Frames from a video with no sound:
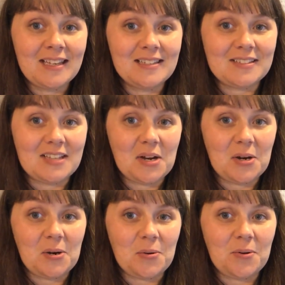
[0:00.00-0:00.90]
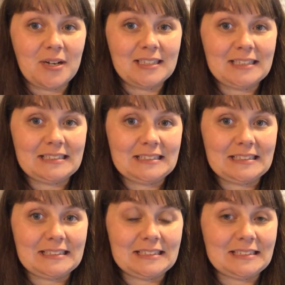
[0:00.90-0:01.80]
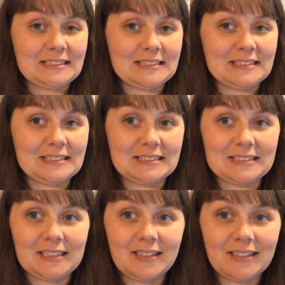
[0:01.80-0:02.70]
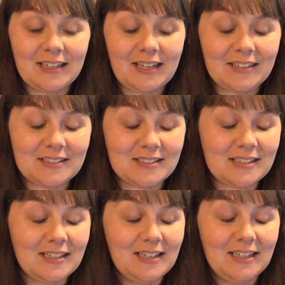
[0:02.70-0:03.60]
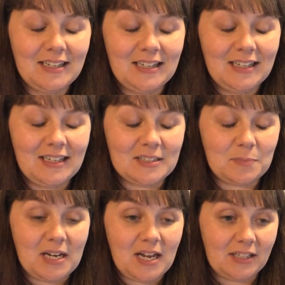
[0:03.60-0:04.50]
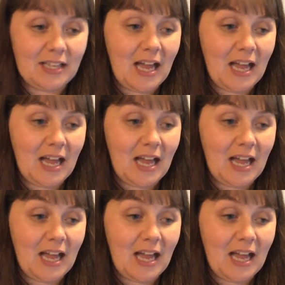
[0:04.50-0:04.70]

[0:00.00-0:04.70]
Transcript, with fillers: So, uh, it's, it's been ugly.